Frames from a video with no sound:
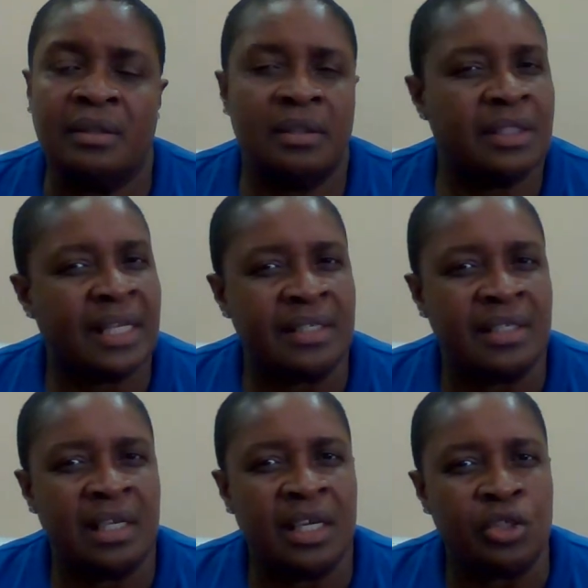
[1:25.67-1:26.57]
you start to
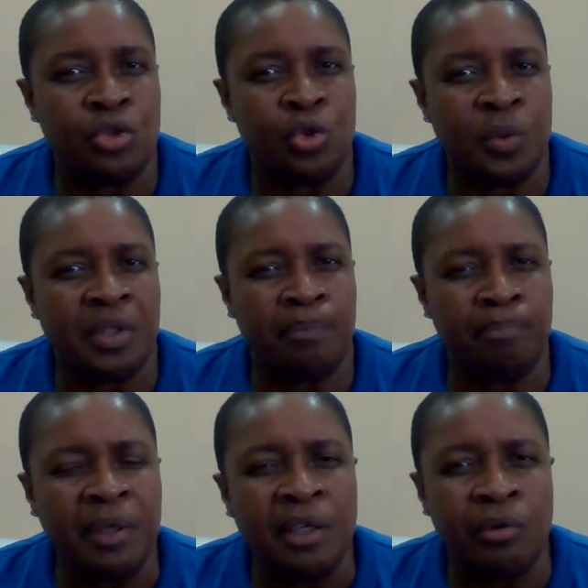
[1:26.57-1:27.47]
see issues with the
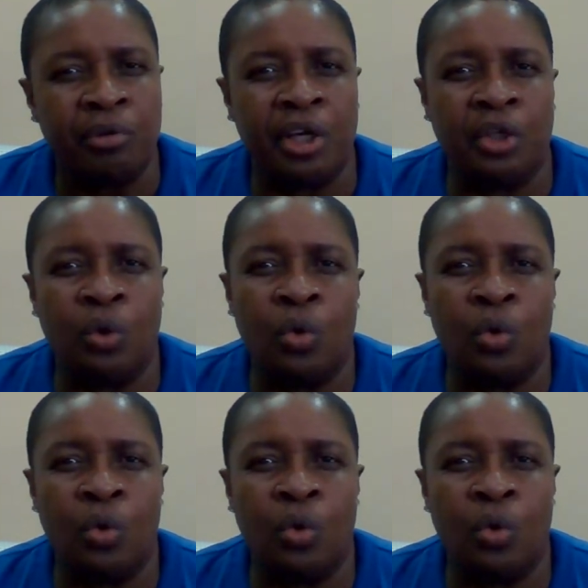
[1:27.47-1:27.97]
period